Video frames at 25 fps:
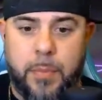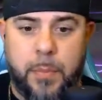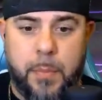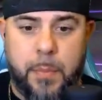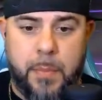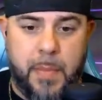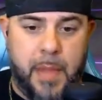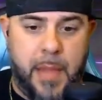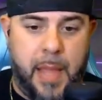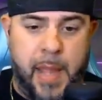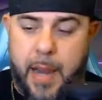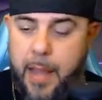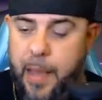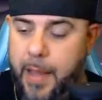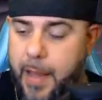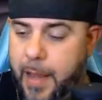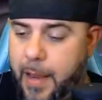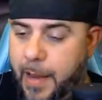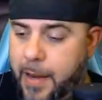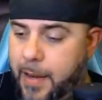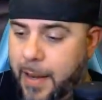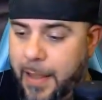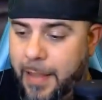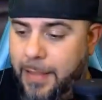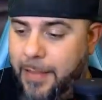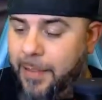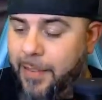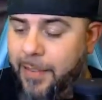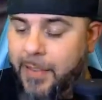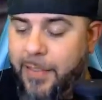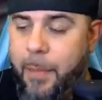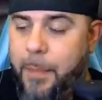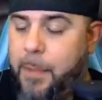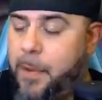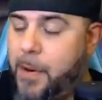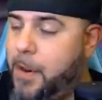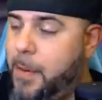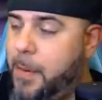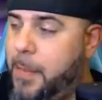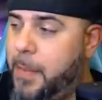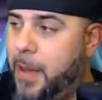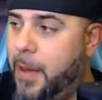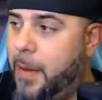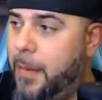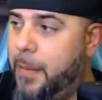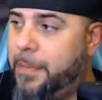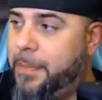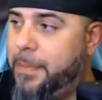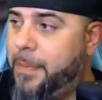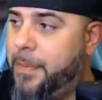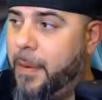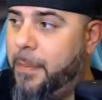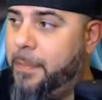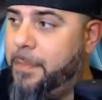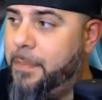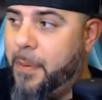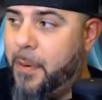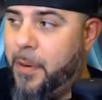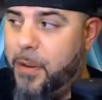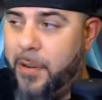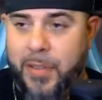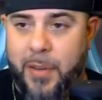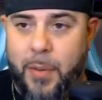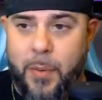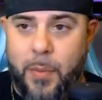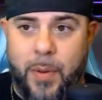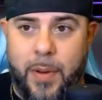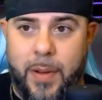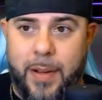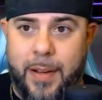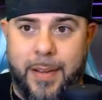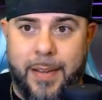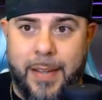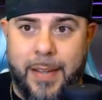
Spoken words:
And again, this could probably be a person with